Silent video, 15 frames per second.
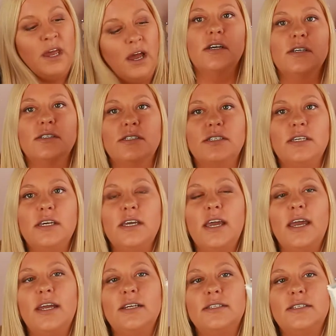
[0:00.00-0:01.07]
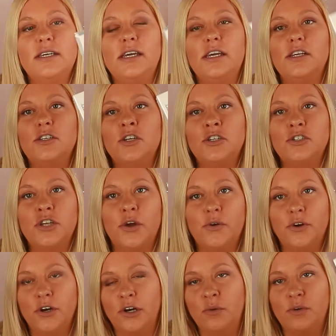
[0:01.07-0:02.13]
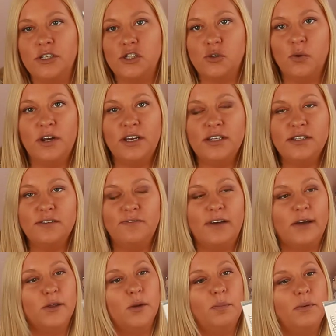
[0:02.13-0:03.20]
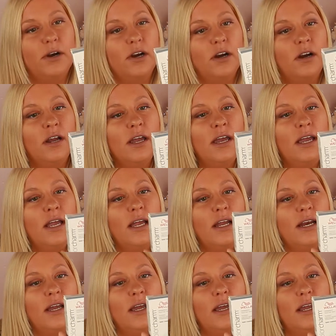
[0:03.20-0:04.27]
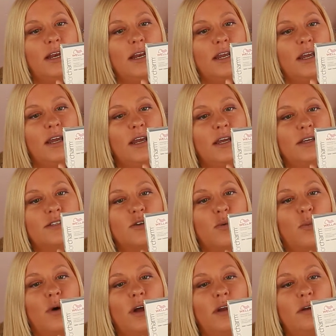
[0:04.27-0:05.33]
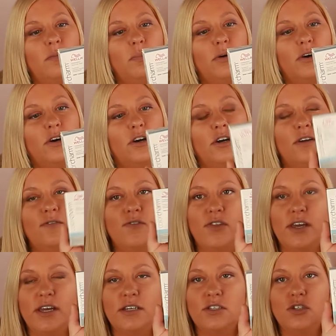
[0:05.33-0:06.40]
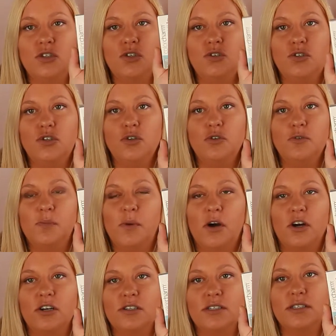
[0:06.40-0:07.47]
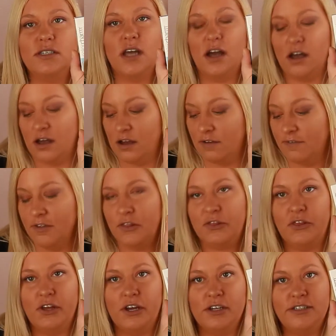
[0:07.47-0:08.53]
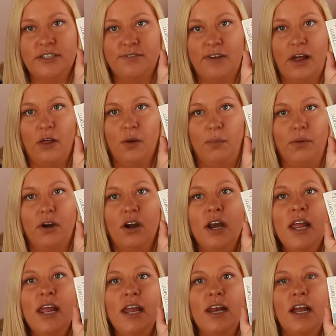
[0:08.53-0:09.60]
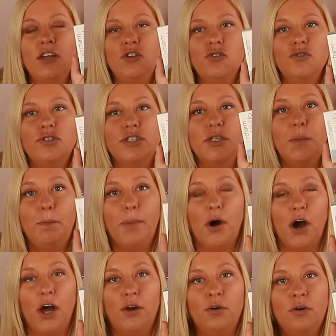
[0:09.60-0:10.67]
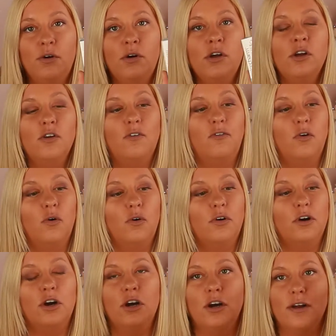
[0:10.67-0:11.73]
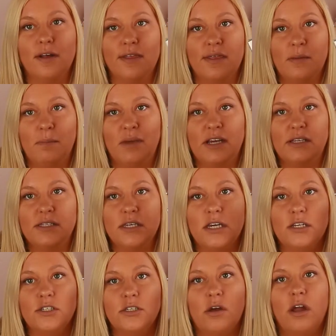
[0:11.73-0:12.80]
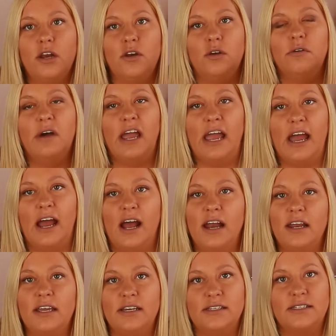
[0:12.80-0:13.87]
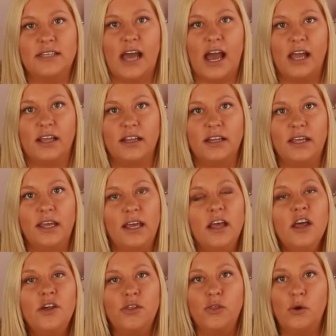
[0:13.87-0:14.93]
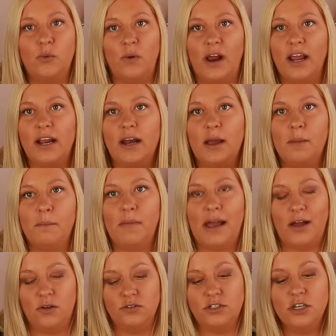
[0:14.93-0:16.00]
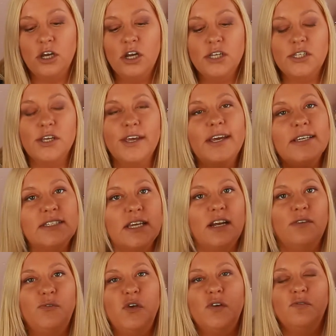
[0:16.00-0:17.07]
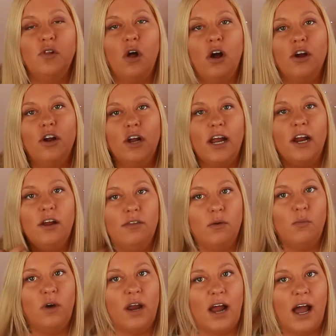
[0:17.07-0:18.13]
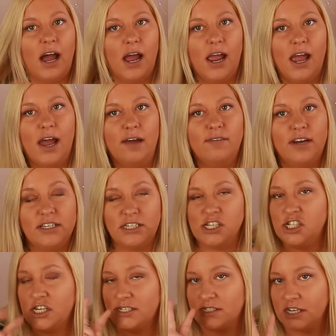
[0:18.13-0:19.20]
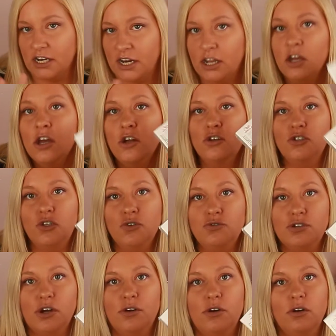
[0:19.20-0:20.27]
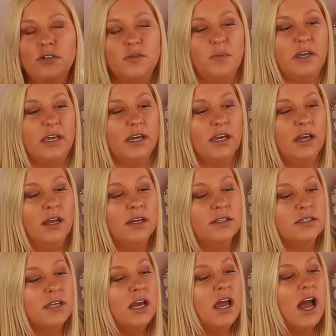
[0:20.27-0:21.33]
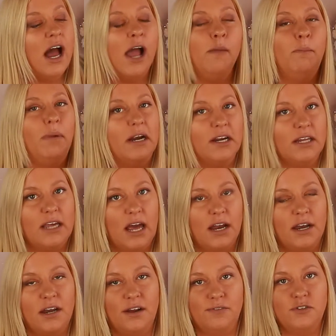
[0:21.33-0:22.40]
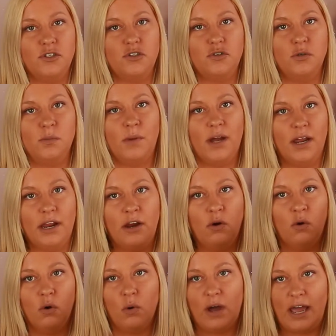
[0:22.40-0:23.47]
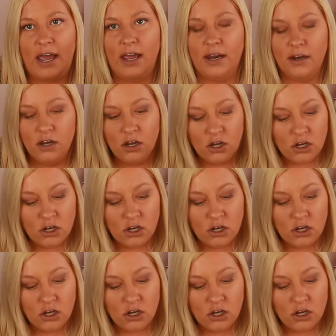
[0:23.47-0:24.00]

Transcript: A T18 toner with 20 developer, and it is 1 part of this to 2 parts of the developer. And I used the bottle for the mixing, so I knew I had exactly the right amount. So like I said, if you have longer hair than what I have, I suggest getting 2 toners because I barely had enough to do my whole head.